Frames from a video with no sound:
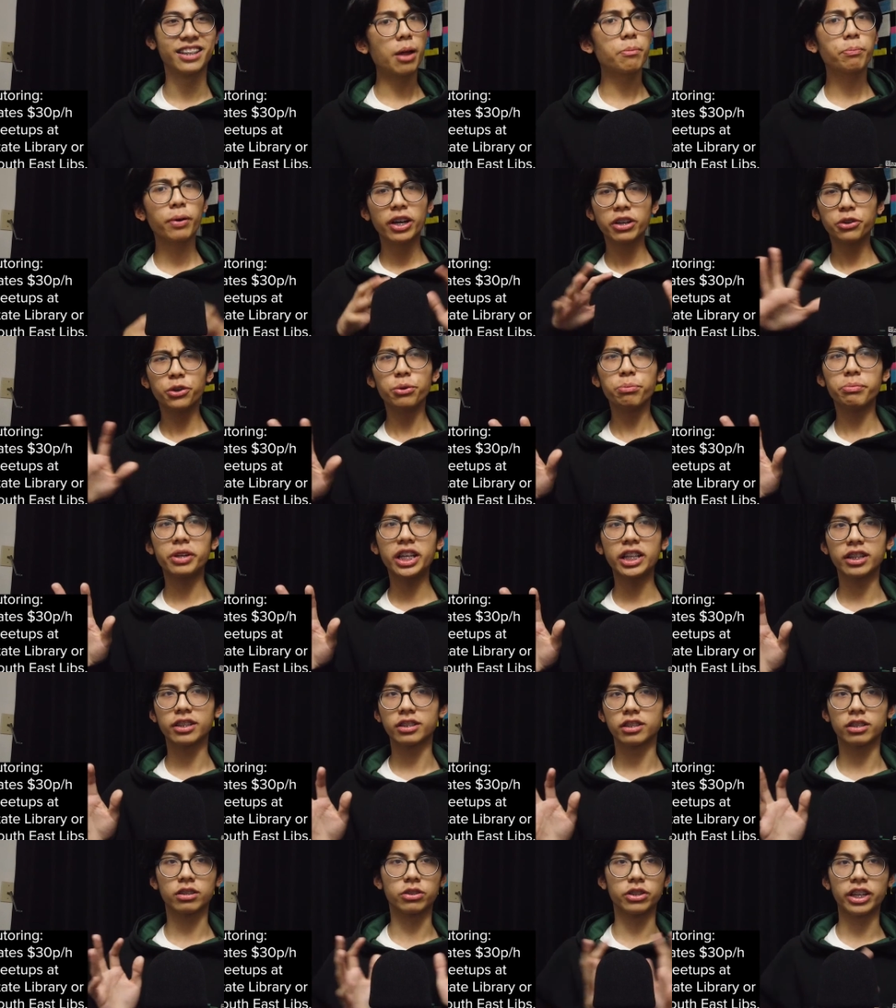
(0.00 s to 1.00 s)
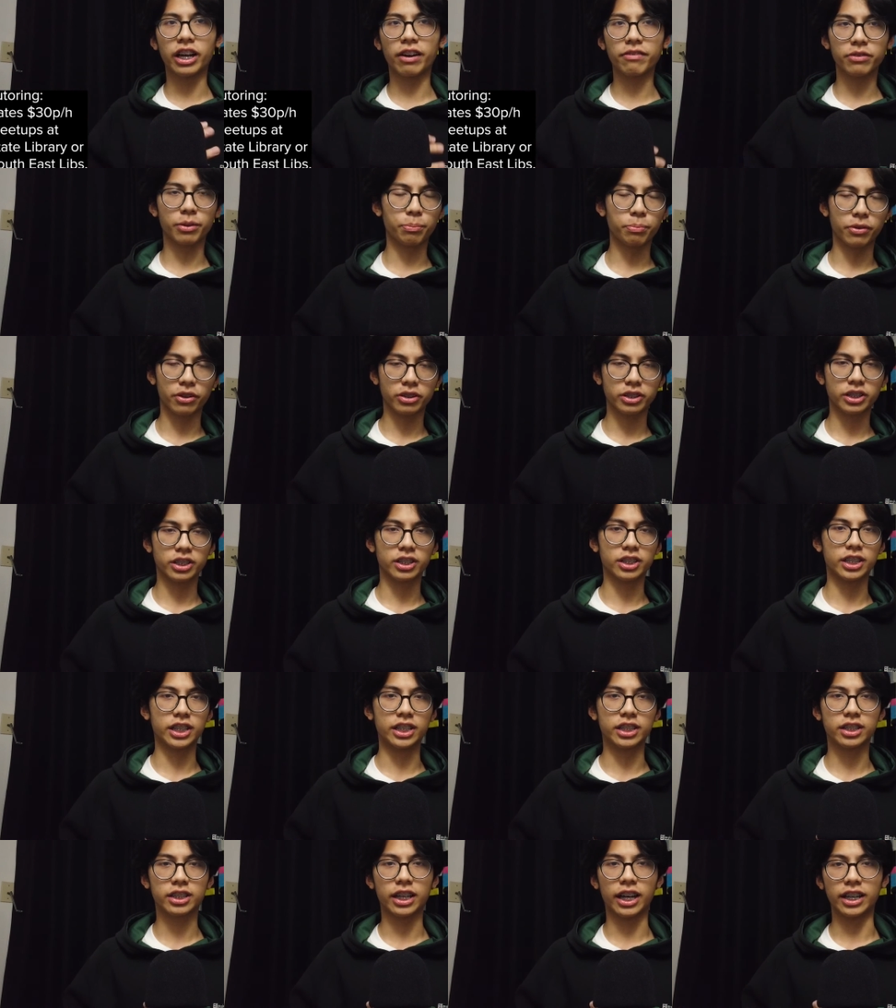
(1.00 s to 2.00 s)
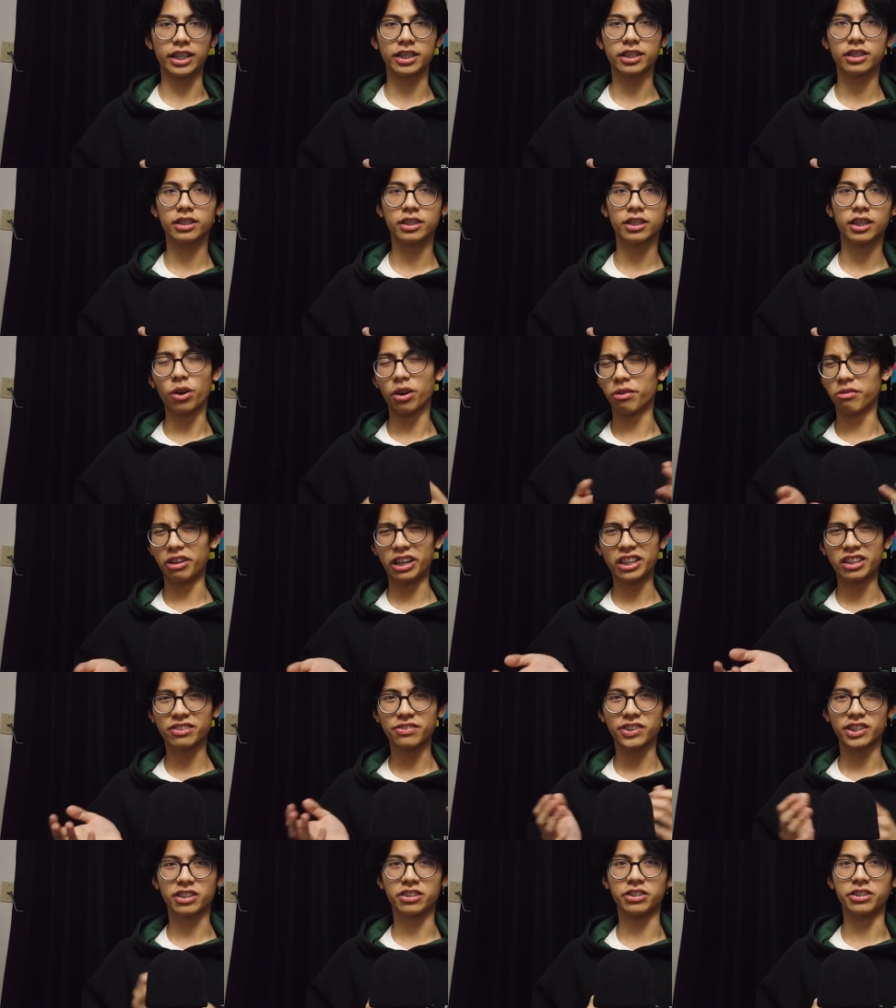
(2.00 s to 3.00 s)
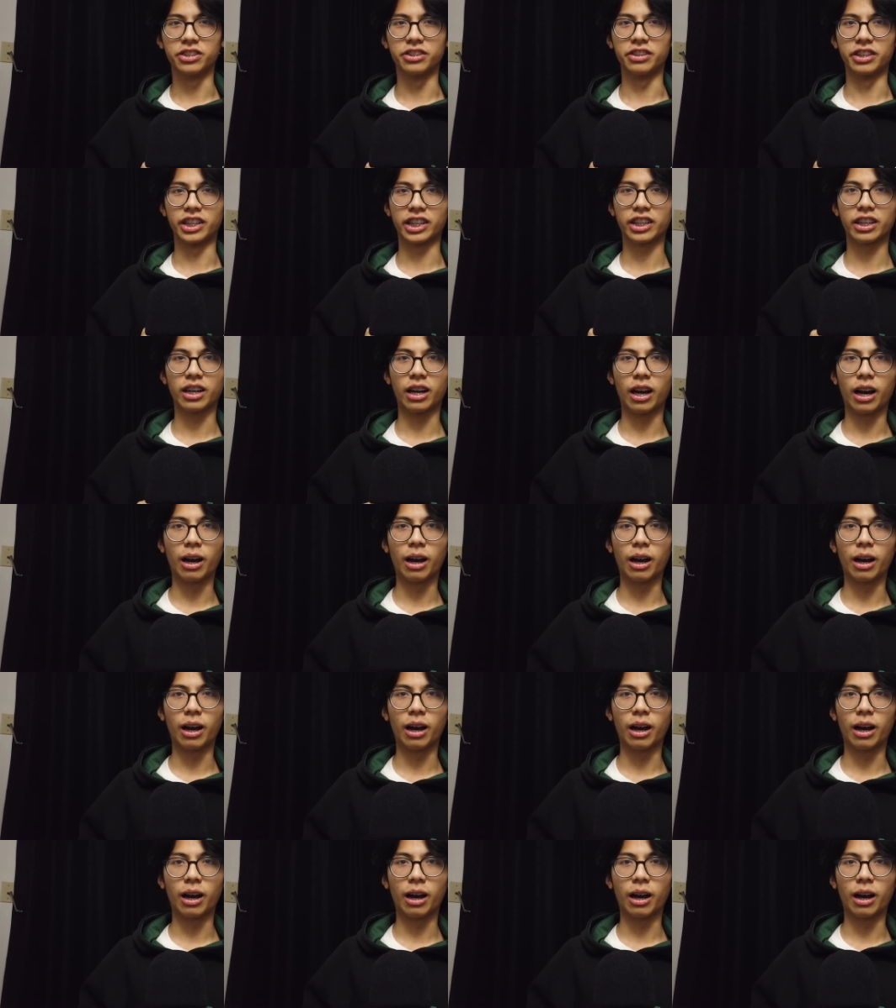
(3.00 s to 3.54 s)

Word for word: And by no means do you have to purchase these tests or arrange for tutoring.